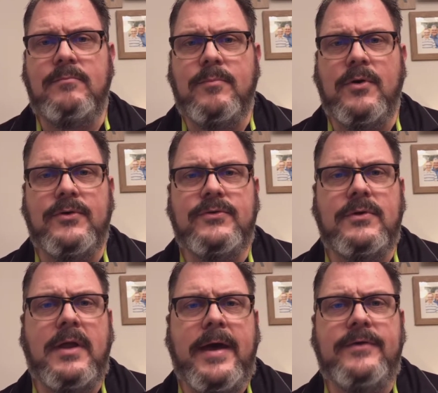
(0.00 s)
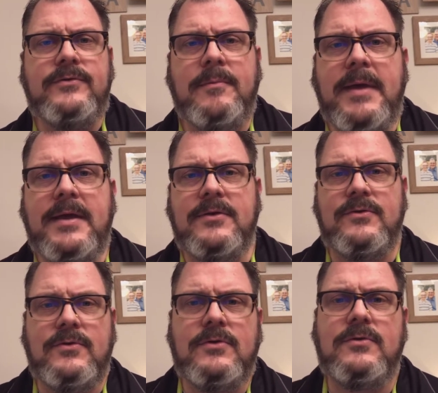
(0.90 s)
person has to make a
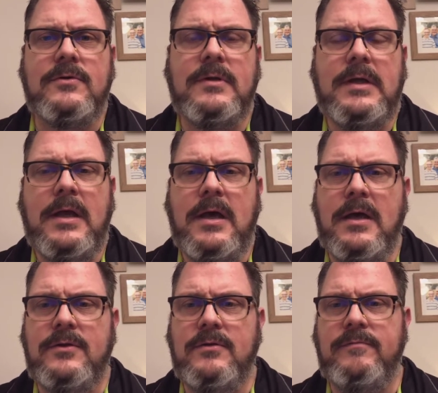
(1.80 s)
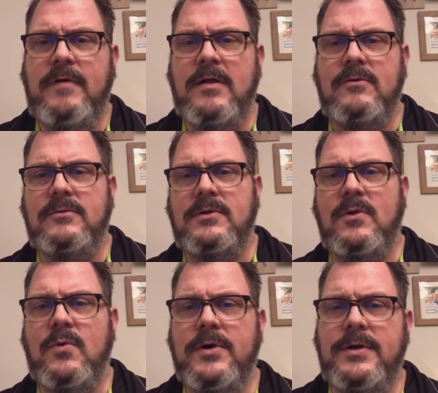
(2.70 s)
decision to follow the
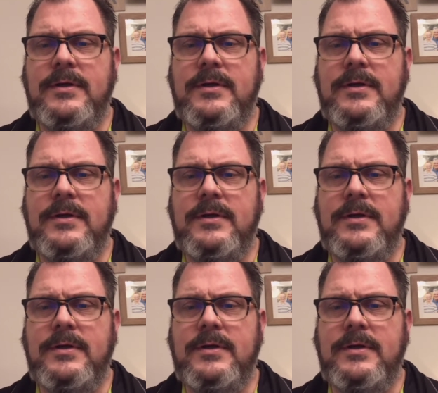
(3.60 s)
Lord.